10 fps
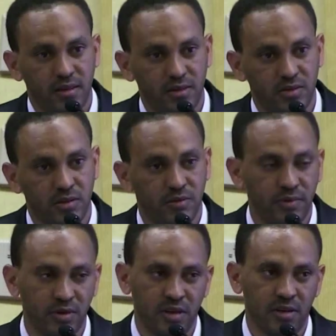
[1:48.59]
So if
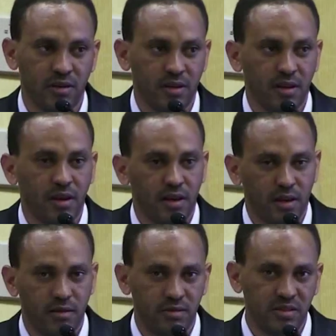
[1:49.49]
we
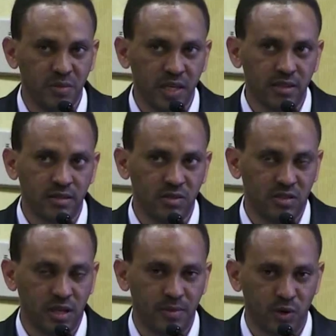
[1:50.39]
estimate it is
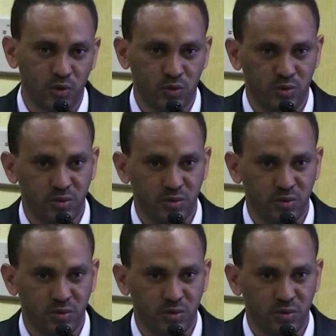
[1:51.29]
somehow